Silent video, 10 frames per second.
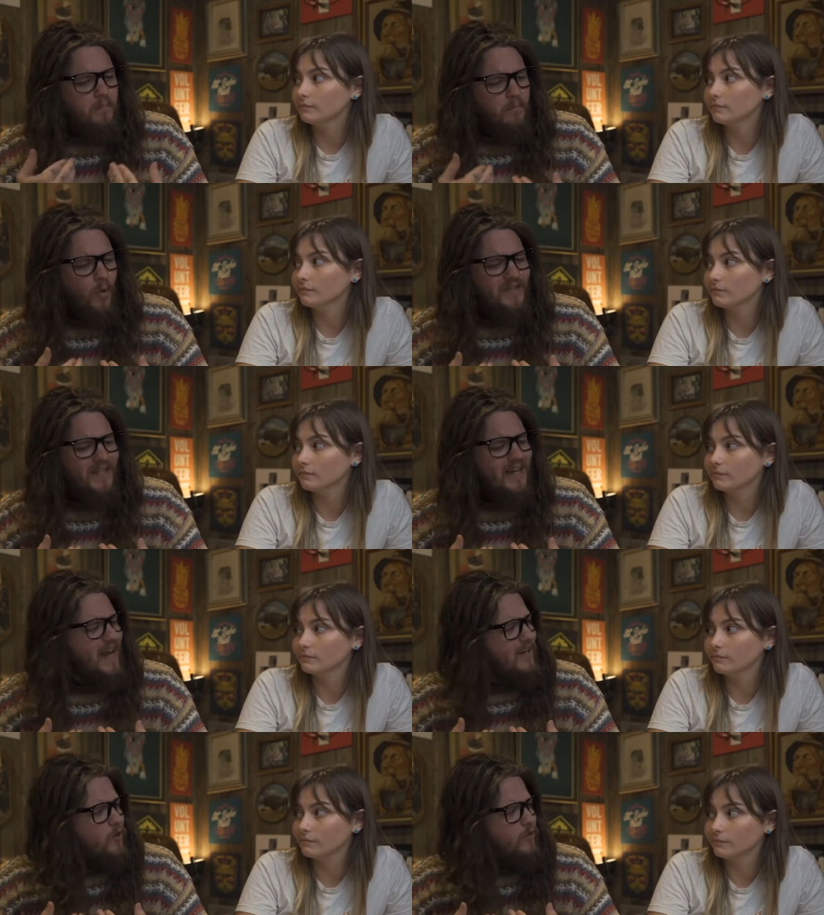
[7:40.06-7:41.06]
Speaker 1: but what's that
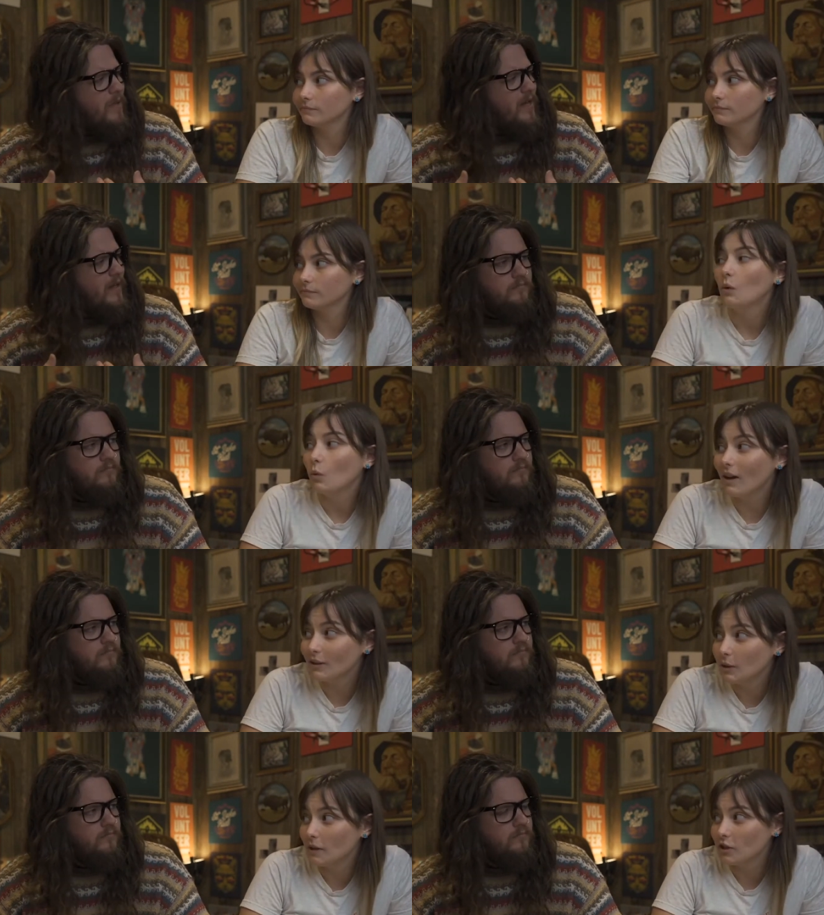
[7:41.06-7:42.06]
got to do with me?
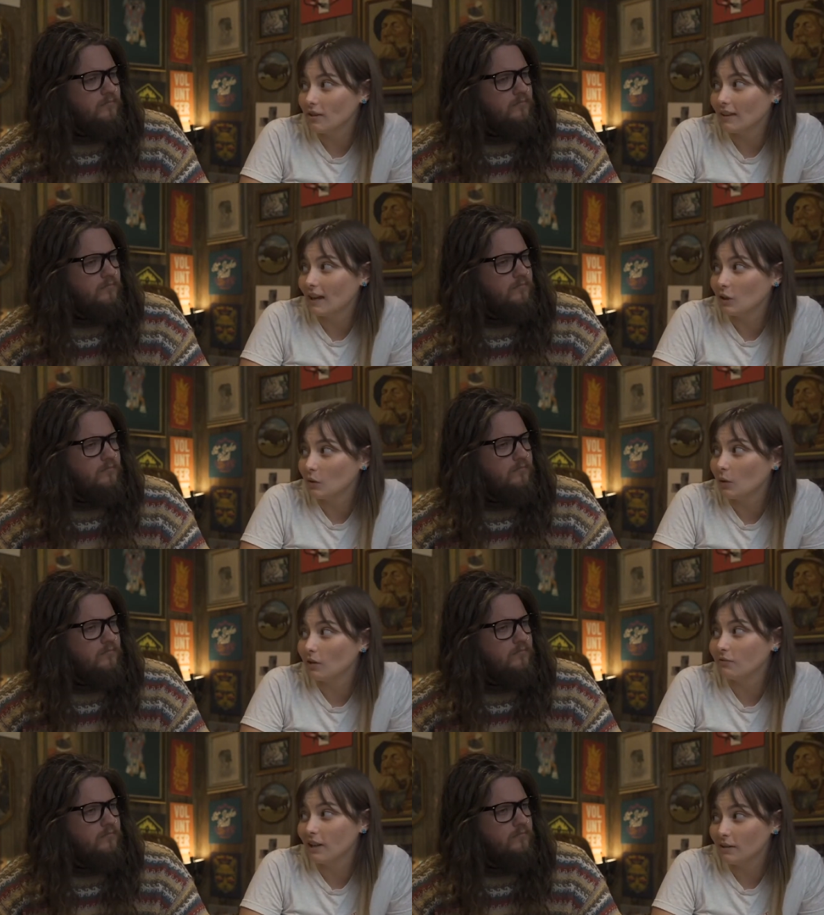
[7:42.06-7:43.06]
Speaker 2: Well, you mentioned that you
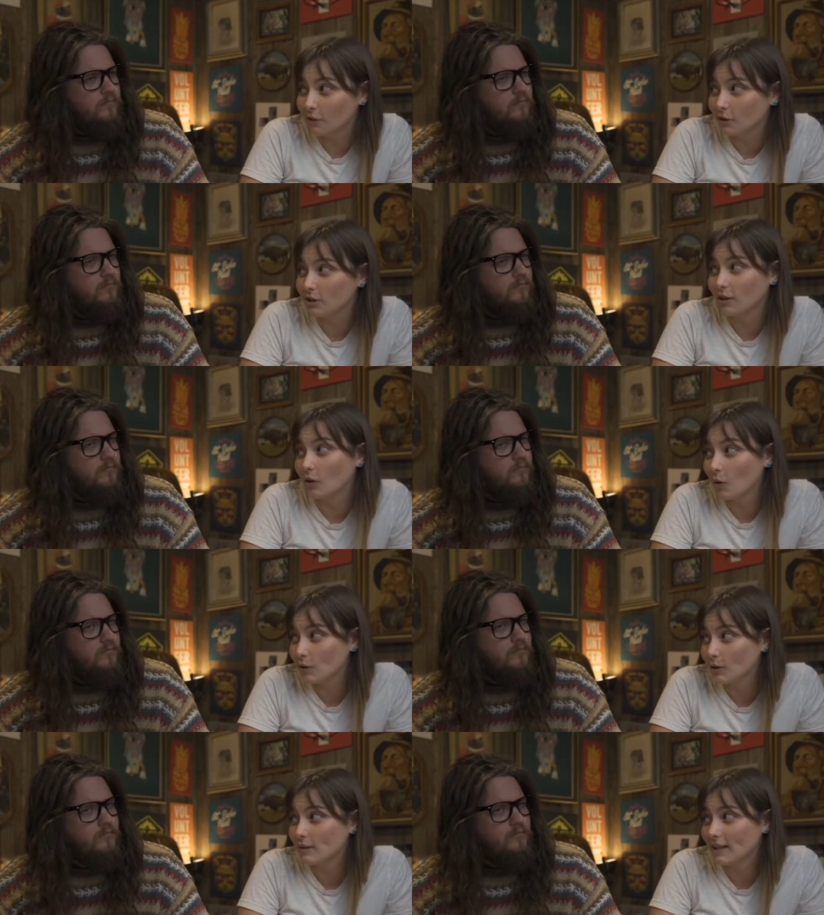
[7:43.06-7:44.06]
weren't faithful to the
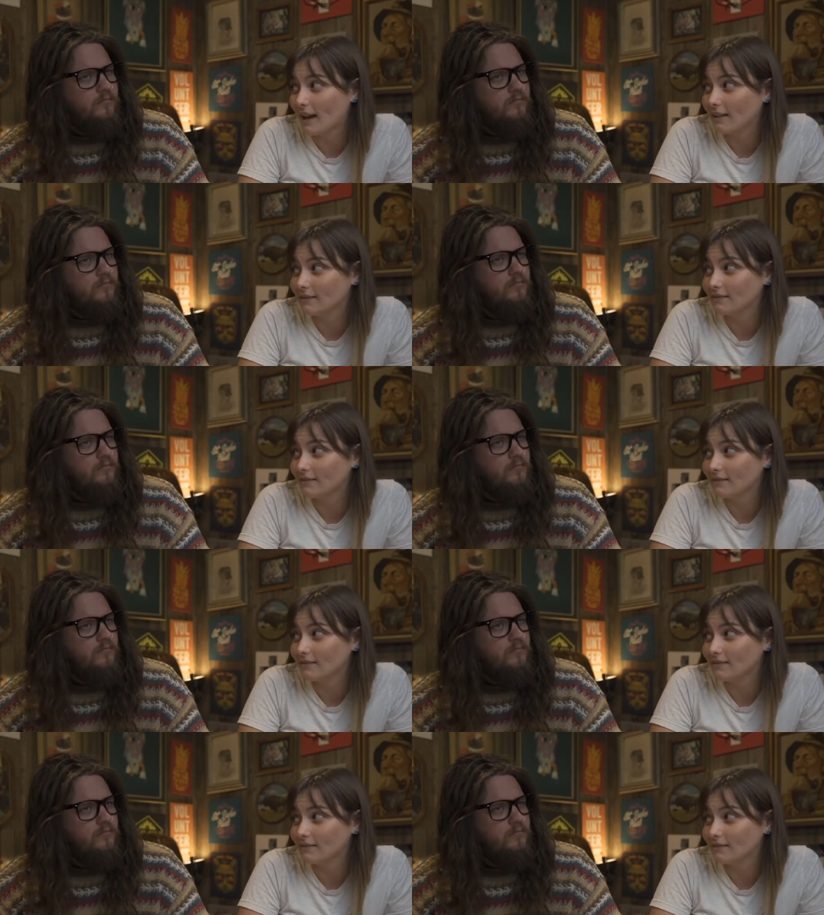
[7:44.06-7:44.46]
goals you set,